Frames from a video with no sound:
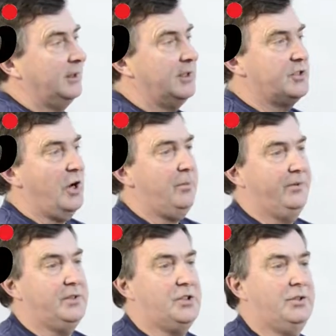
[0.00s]
The top
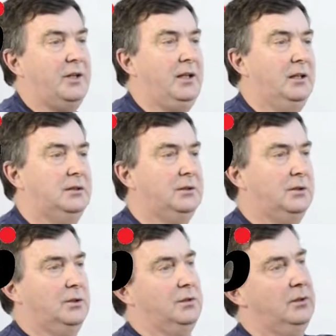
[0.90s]
of the
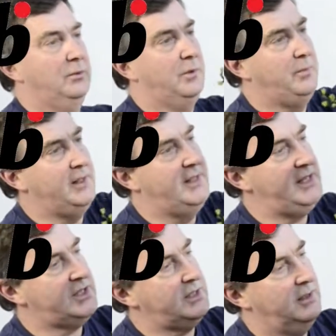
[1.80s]
tree will be
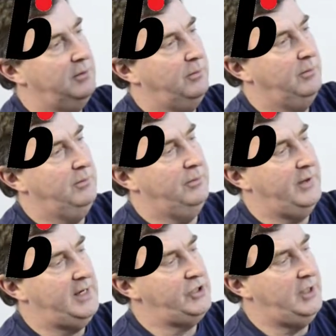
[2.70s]
this
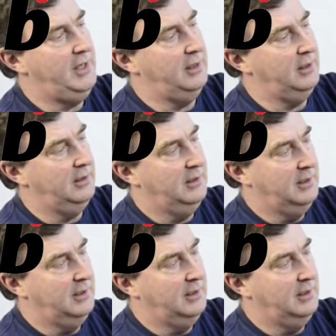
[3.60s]
branch here,